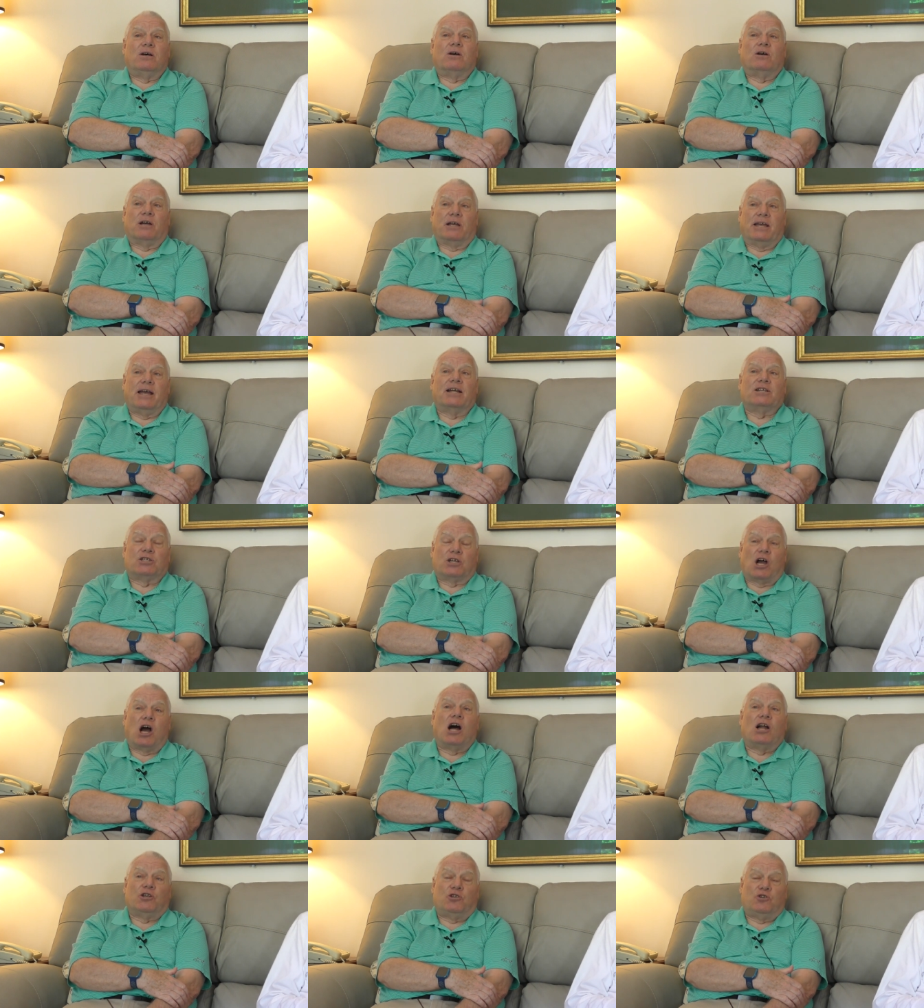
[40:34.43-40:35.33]
against
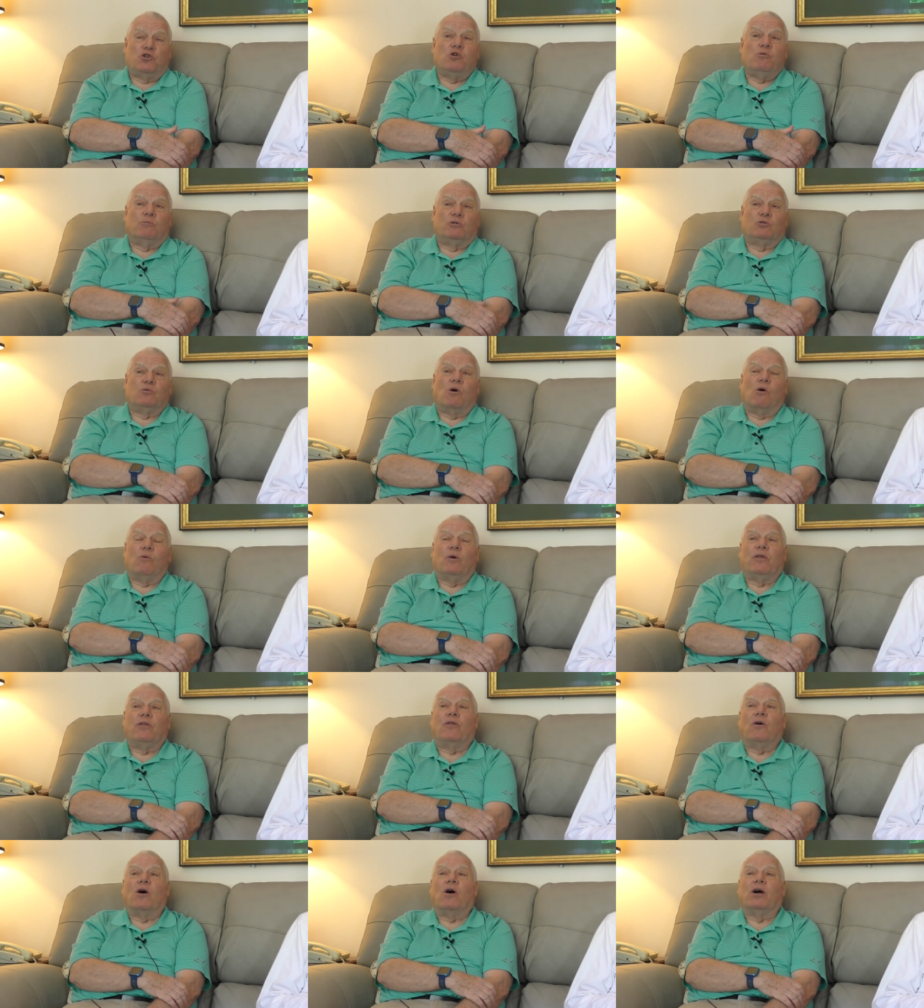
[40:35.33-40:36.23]
Kontum is what we
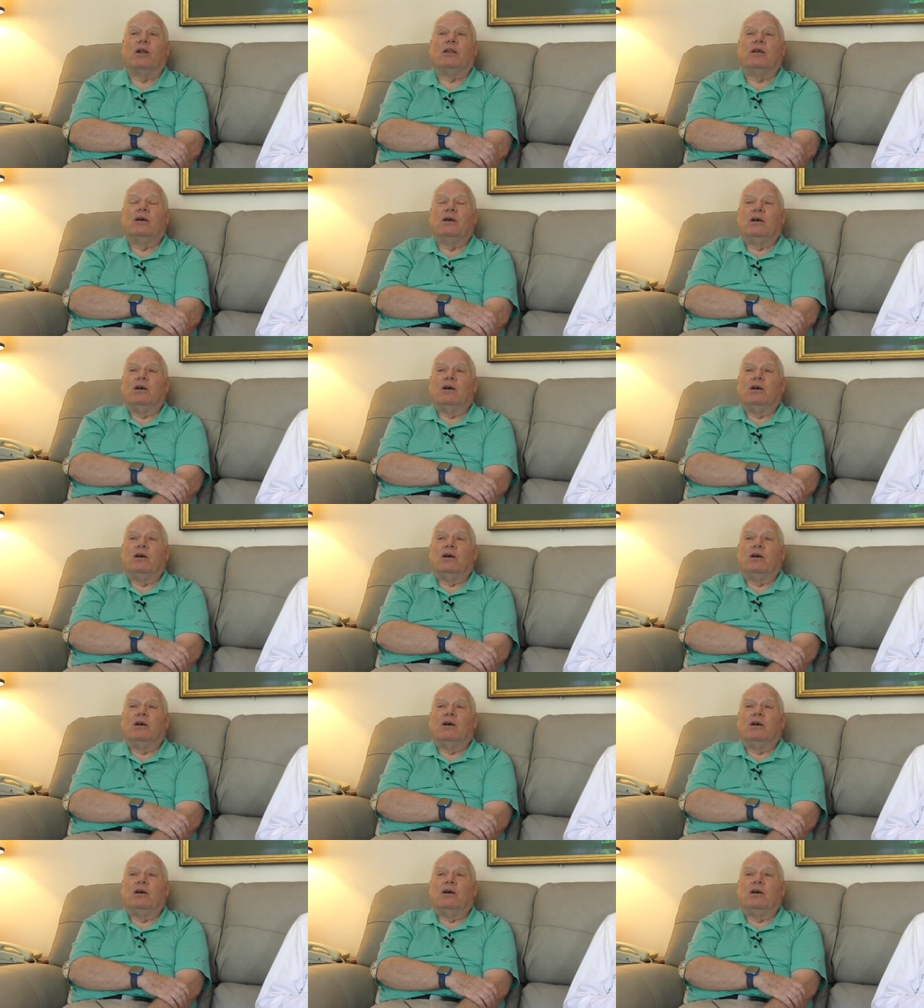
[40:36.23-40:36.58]
thought.